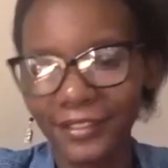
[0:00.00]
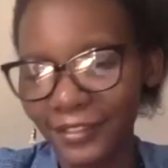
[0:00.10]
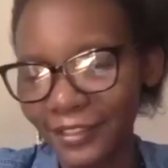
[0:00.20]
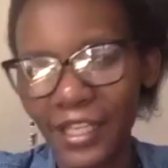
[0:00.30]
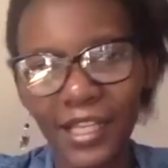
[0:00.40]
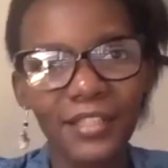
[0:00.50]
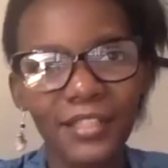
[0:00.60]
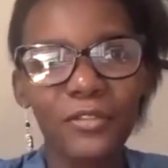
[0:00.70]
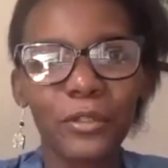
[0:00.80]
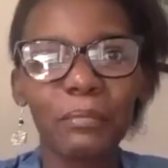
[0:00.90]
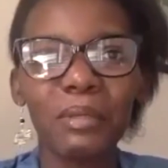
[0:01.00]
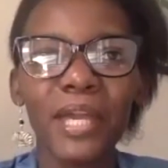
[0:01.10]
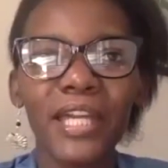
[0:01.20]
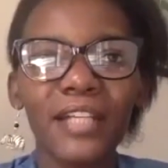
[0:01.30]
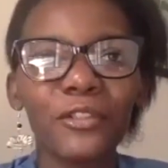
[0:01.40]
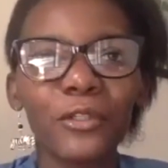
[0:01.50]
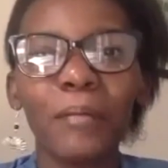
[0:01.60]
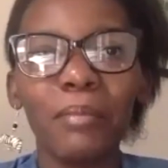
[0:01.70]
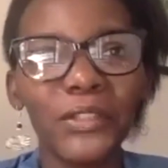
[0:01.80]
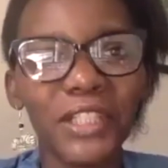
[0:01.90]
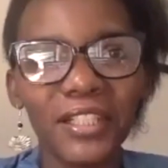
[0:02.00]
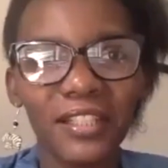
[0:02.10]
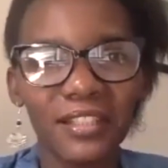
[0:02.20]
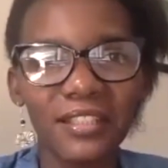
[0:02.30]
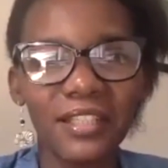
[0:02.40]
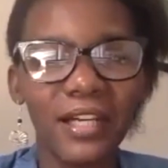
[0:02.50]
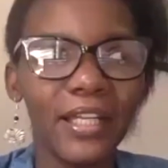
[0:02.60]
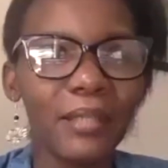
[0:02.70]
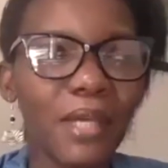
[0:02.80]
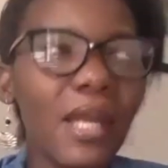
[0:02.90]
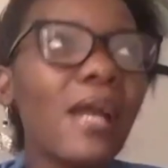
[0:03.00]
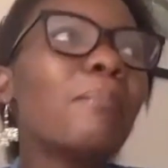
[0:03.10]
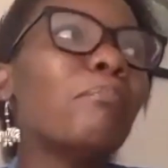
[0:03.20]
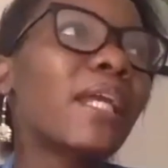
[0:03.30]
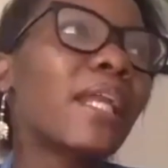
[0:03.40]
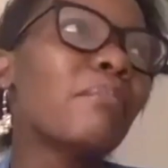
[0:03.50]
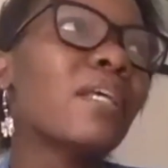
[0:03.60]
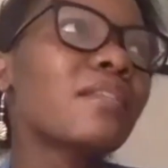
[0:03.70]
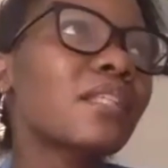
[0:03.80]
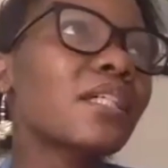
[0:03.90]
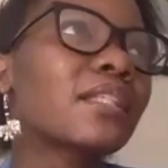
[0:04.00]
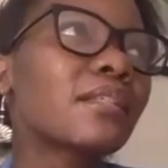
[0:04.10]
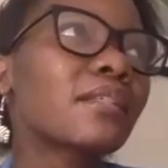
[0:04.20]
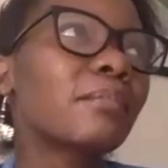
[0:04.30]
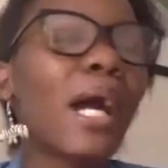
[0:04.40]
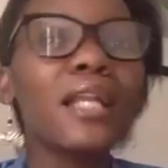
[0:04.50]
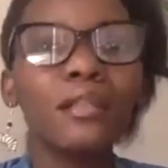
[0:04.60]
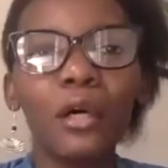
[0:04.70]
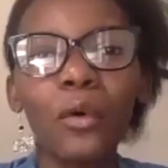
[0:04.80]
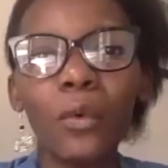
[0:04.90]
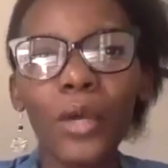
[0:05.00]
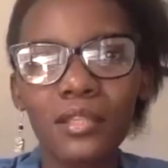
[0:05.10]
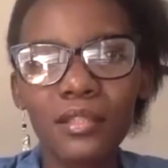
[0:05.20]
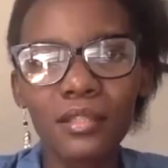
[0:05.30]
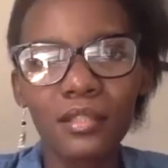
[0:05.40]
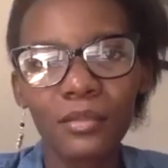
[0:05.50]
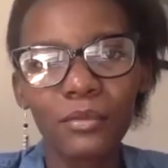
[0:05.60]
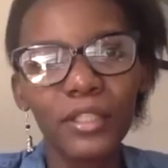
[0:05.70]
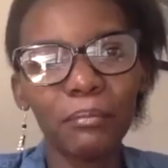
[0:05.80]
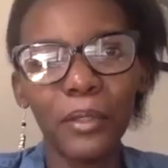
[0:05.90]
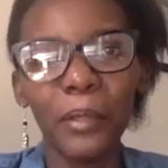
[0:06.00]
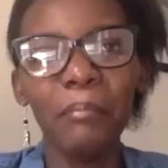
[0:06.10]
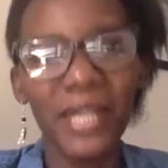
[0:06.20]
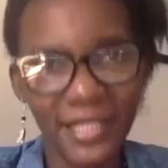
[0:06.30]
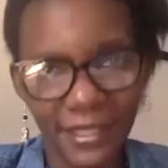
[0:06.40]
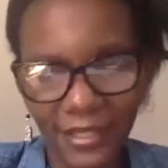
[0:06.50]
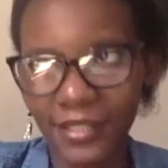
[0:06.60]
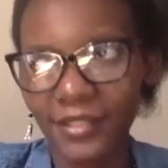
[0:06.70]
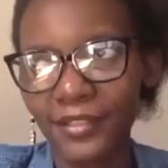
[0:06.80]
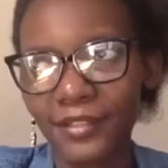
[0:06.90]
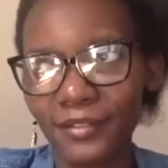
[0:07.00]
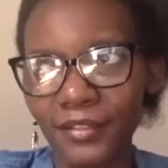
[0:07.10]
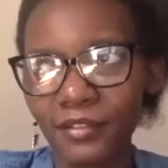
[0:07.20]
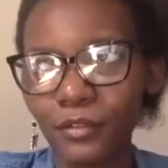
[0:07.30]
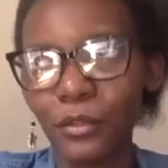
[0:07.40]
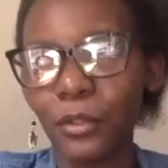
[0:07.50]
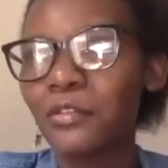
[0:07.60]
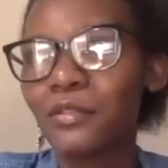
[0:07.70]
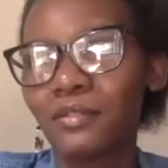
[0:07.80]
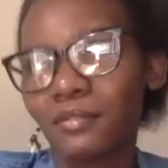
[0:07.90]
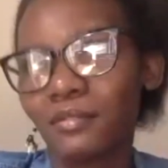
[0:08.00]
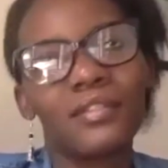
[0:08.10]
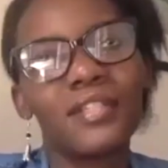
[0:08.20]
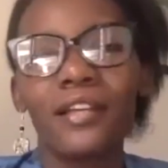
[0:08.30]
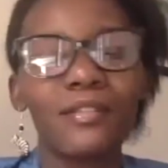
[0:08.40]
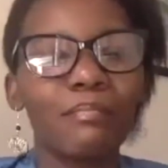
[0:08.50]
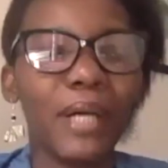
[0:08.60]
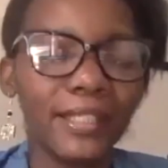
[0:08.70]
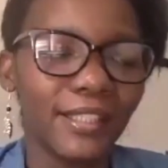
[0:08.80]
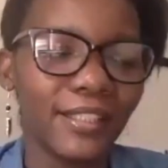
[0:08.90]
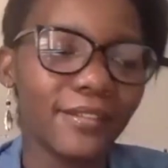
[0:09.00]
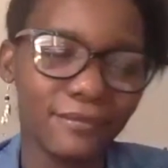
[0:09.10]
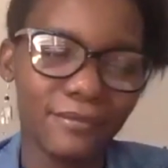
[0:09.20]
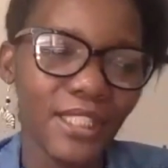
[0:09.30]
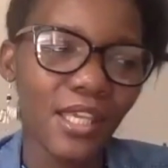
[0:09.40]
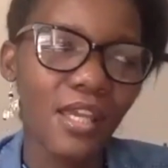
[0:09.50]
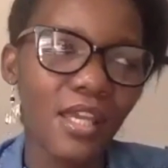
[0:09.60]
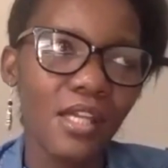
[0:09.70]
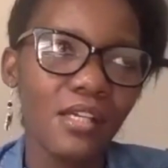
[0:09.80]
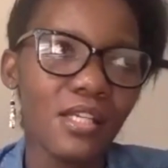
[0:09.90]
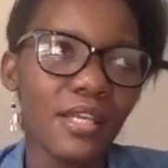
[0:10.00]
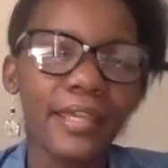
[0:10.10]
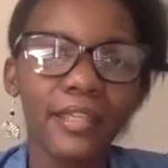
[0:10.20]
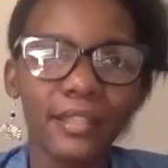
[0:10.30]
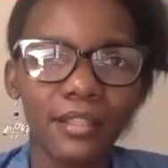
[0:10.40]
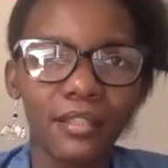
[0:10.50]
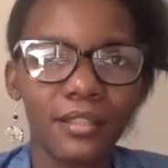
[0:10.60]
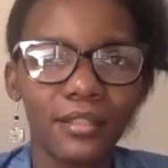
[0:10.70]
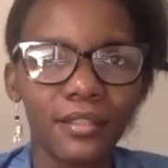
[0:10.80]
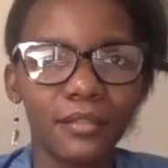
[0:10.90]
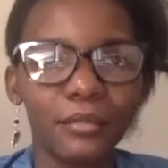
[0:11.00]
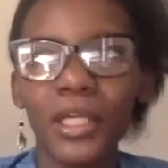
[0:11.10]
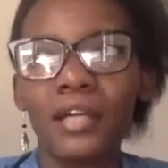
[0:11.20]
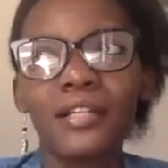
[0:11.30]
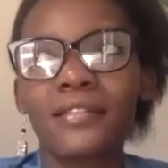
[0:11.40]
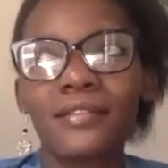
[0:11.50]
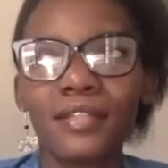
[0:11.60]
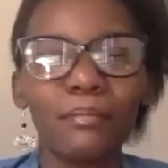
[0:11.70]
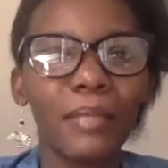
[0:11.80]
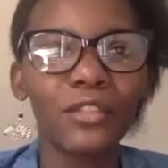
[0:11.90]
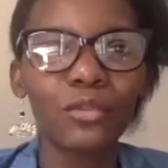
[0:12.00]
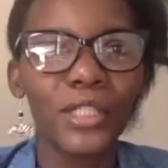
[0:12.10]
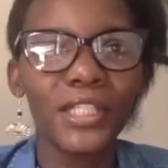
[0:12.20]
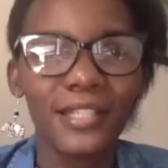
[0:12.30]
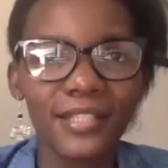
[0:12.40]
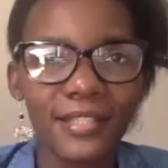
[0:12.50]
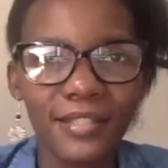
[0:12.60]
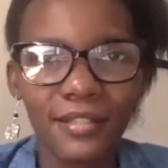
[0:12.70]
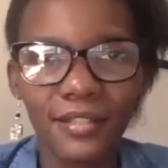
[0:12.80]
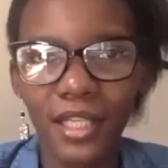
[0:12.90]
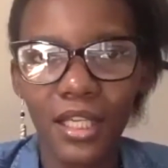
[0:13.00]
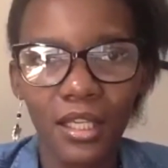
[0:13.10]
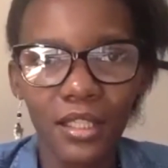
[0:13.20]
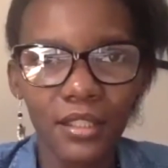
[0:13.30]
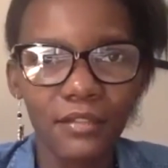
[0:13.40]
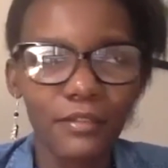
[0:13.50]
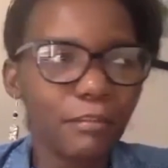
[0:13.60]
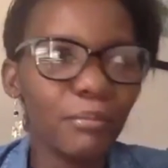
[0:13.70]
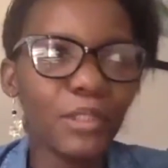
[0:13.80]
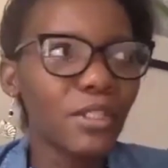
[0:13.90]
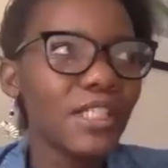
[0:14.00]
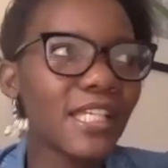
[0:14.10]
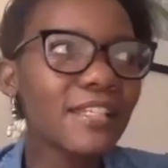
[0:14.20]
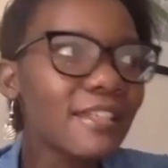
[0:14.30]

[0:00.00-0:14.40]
It's a story maybe I can talk about another time. But I must say that my lowest really moment goes years back. Like when I was in my 20s, between